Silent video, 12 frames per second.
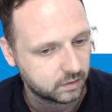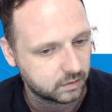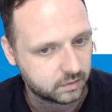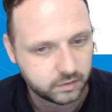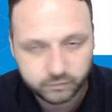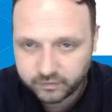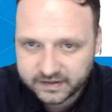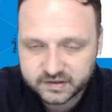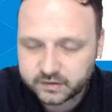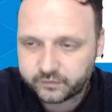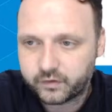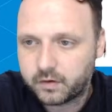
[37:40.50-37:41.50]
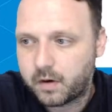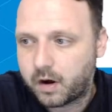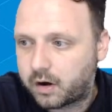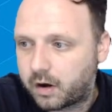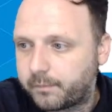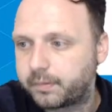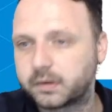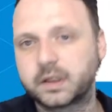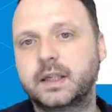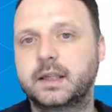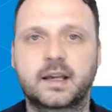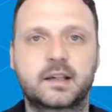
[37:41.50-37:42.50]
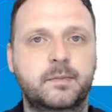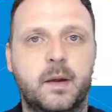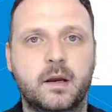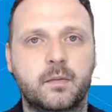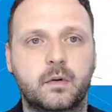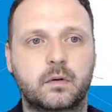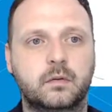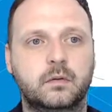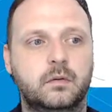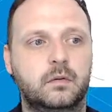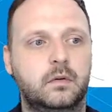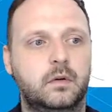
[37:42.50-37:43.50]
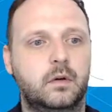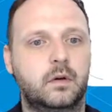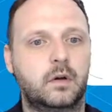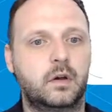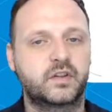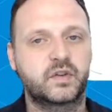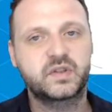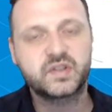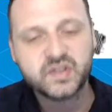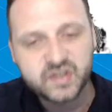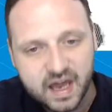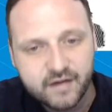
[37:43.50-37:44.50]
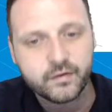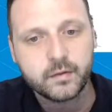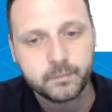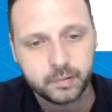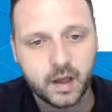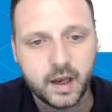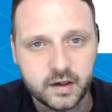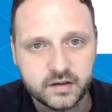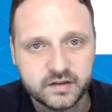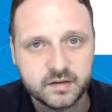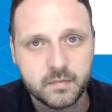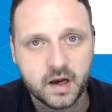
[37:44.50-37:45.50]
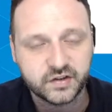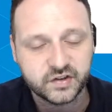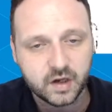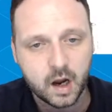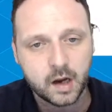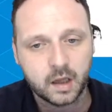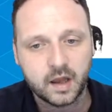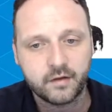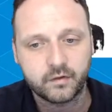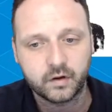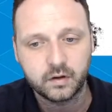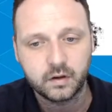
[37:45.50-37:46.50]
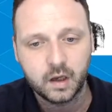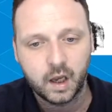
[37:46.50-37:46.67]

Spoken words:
The rest of them are completely expendable. So 7 players in my starting 11.